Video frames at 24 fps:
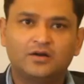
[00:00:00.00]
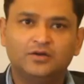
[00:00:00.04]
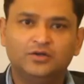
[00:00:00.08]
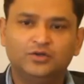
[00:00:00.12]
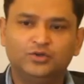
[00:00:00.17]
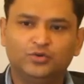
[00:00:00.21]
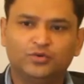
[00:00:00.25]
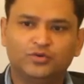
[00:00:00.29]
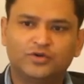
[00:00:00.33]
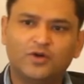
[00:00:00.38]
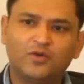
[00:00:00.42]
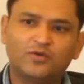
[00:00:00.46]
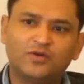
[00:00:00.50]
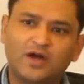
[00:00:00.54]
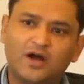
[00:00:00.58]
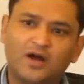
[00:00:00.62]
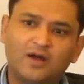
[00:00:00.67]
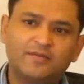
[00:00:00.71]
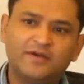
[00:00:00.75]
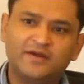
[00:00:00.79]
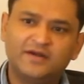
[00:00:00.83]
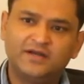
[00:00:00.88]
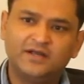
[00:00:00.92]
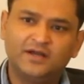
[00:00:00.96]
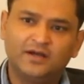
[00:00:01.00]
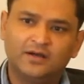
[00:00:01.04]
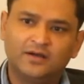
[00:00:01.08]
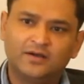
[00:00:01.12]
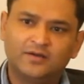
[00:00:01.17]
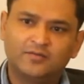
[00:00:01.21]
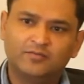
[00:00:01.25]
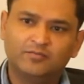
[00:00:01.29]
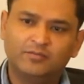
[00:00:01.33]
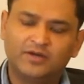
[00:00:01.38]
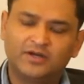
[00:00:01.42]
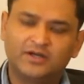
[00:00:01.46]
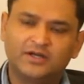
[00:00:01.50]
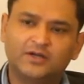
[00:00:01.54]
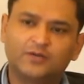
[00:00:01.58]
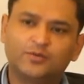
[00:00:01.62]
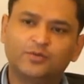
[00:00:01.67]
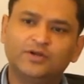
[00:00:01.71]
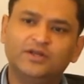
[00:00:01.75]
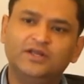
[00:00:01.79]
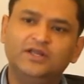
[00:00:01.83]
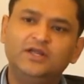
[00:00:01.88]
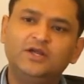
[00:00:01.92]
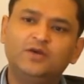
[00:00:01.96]
no doubt harm India, but it
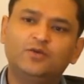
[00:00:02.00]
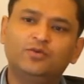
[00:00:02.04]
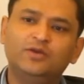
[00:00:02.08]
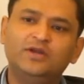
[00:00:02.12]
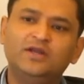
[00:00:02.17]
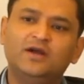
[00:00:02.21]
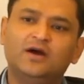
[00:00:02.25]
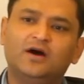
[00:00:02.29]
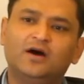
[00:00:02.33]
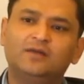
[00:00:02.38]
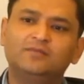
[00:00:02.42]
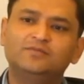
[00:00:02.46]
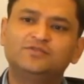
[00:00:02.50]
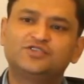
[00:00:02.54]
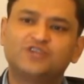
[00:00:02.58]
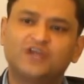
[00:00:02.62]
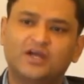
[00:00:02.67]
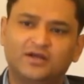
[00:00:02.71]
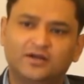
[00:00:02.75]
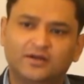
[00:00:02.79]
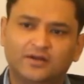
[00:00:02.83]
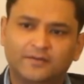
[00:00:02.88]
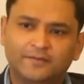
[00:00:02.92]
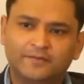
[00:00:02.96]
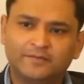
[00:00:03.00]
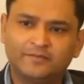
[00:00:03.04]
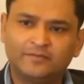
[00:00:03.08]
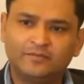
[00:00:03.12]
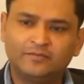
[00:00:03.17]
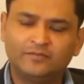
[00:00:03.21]
will equally harm China.